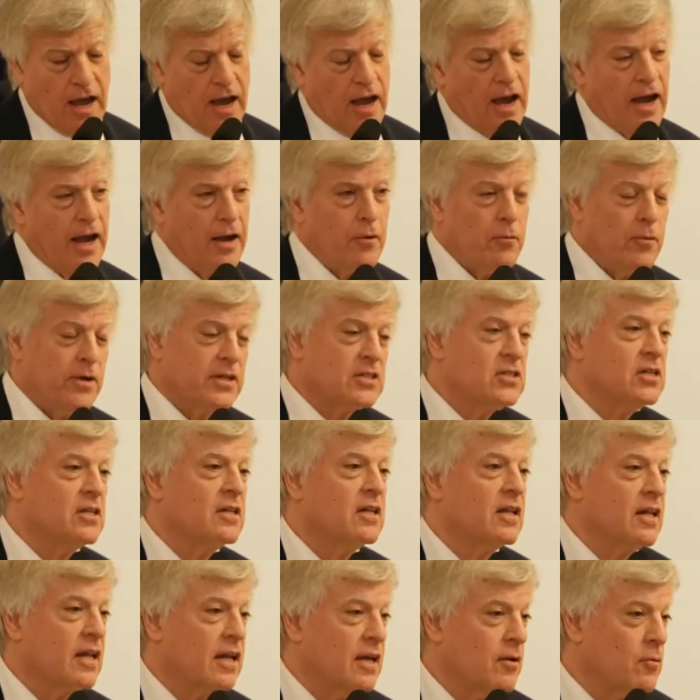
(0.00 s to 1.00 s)
I
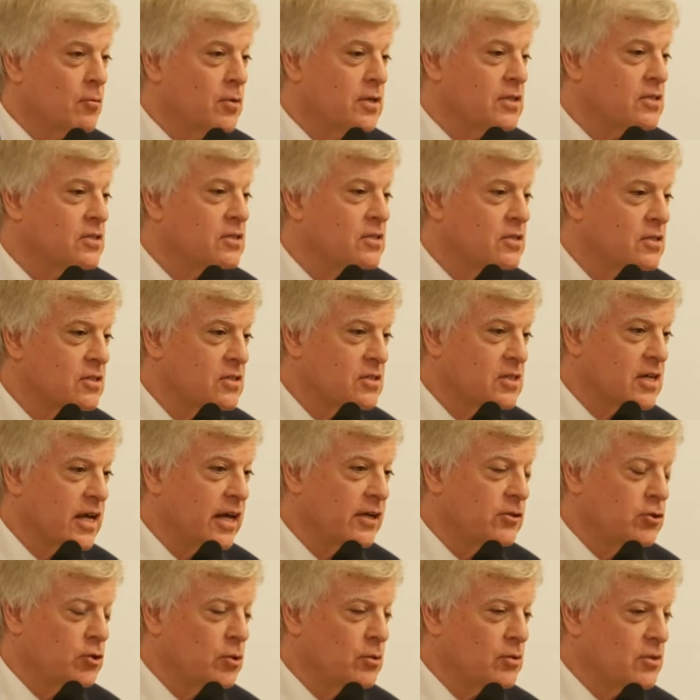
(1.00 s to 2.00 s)
recently was
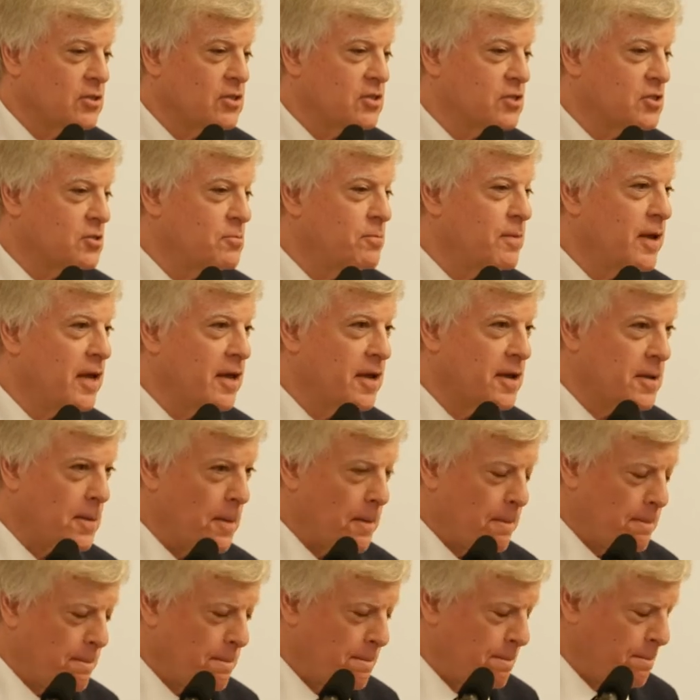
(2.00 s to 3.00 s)
scheduled to speak
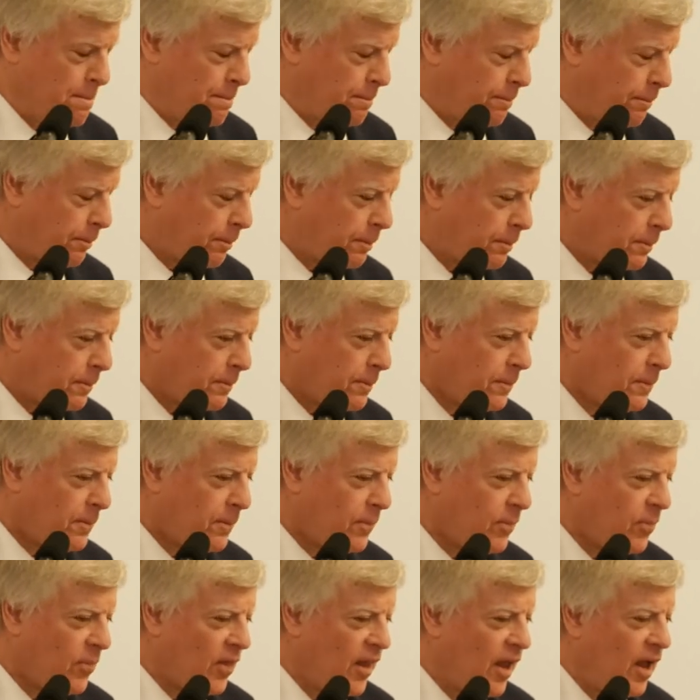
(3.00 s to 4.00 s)

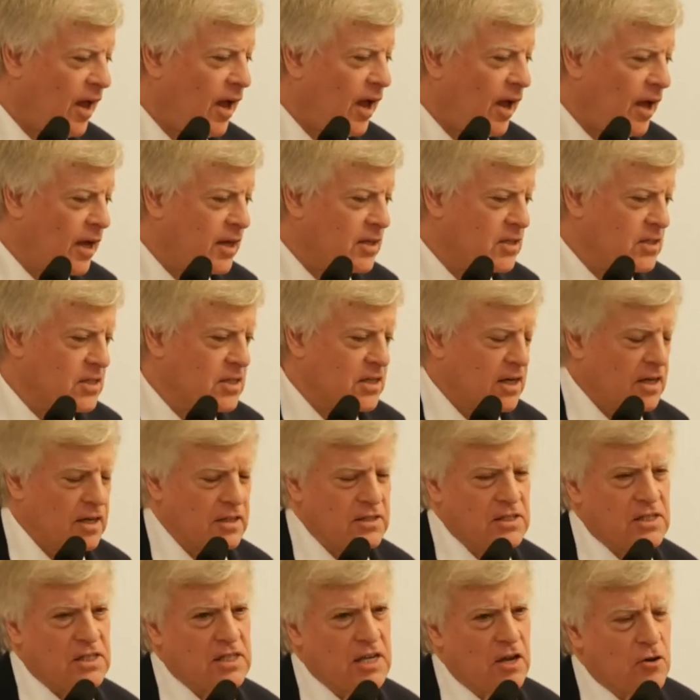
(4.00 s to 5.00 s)
at
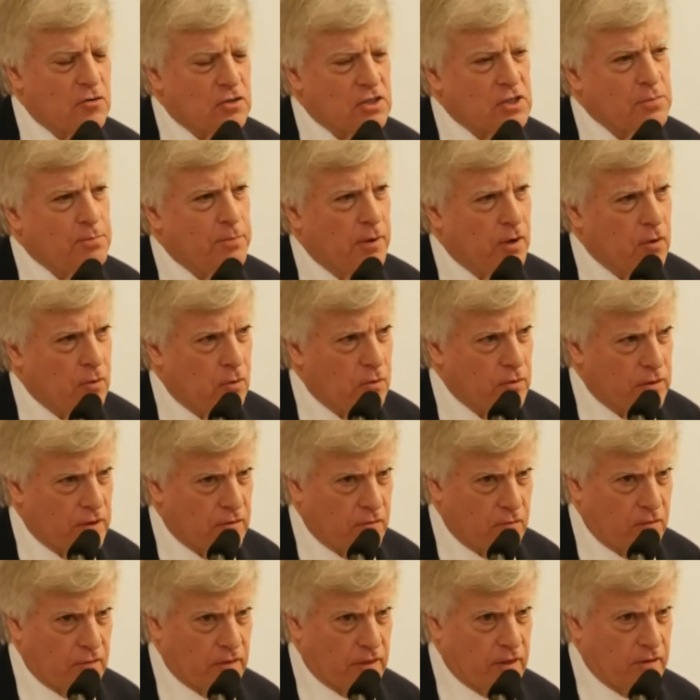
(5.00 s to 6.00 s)
Sciences Po,
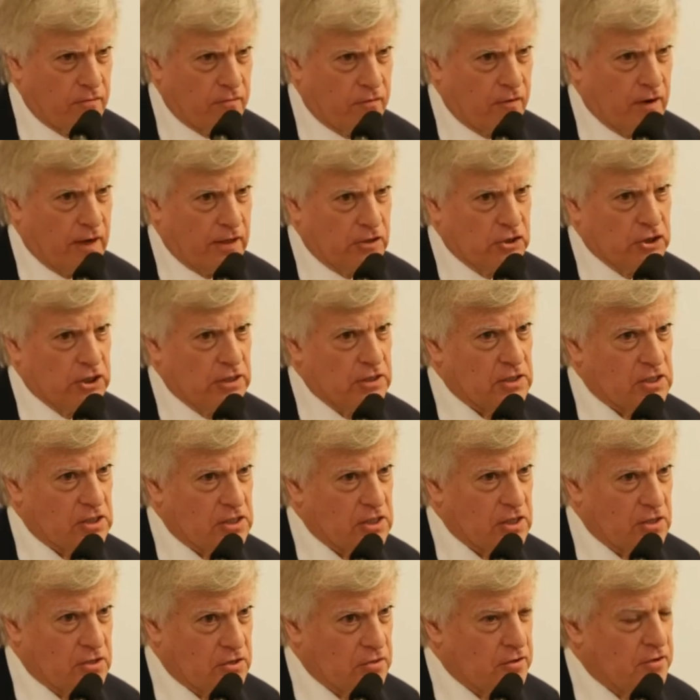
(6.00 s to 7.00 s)
the French
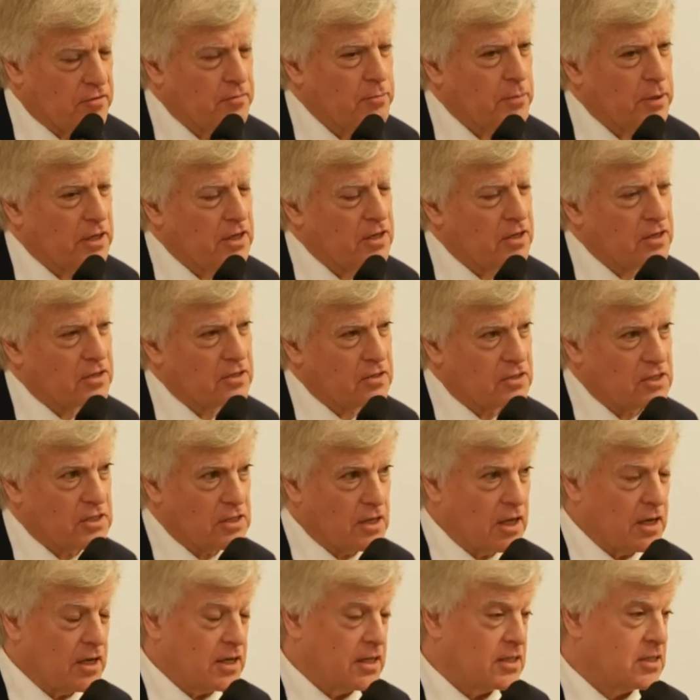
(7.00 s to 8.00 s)
Institute of Political
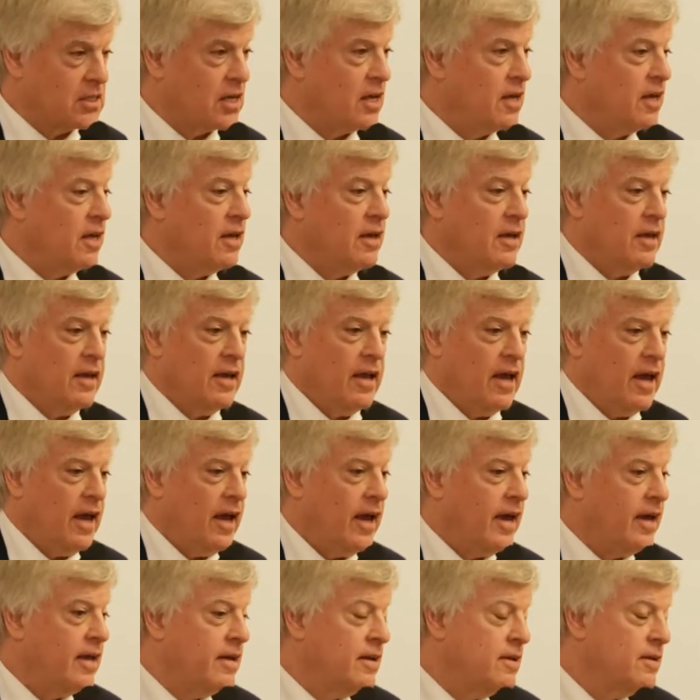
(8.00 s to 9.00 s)
Studies,
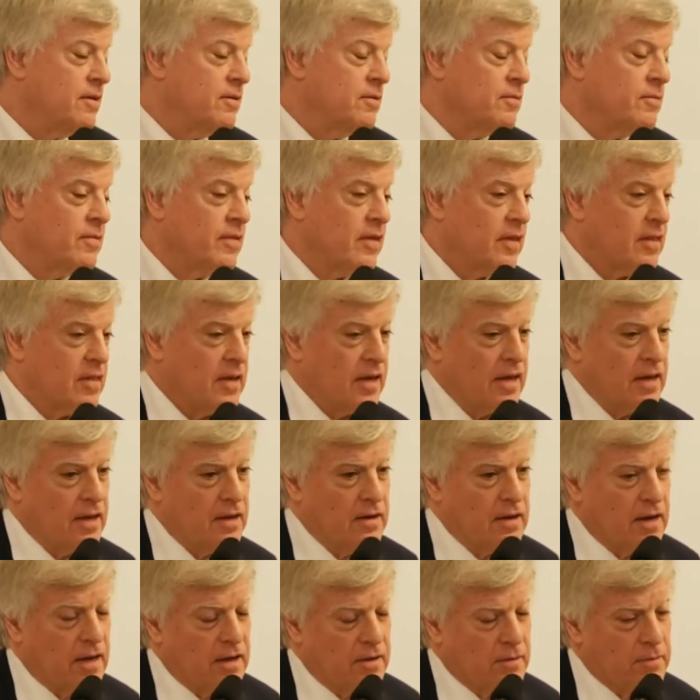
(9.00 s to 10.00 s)
And
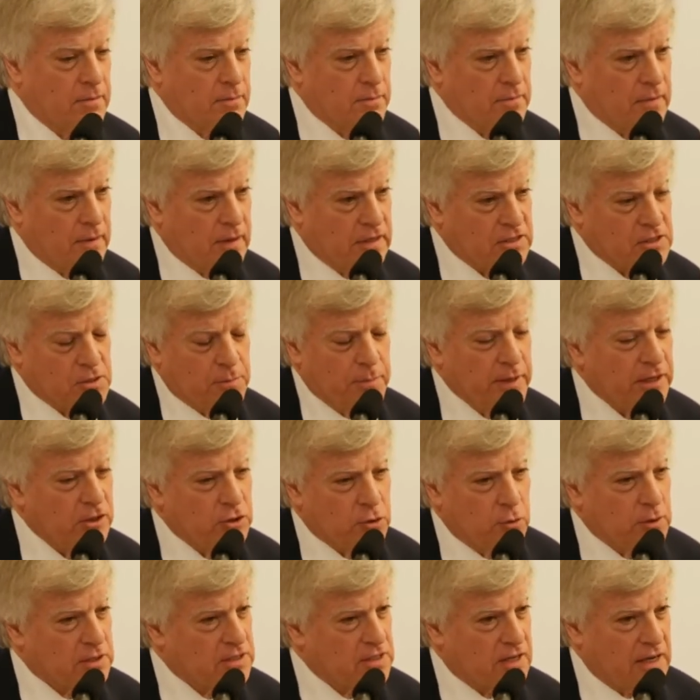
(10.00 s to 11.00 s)
my
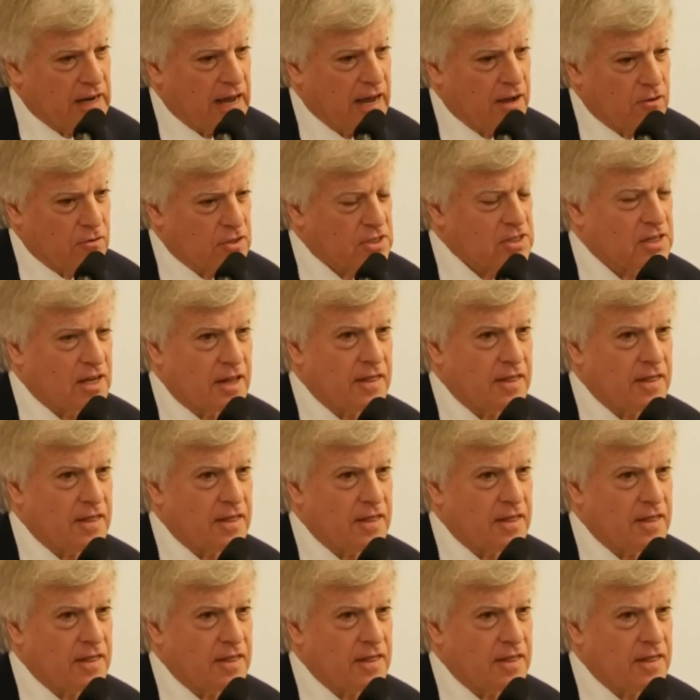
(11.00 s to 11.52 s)
speech was announced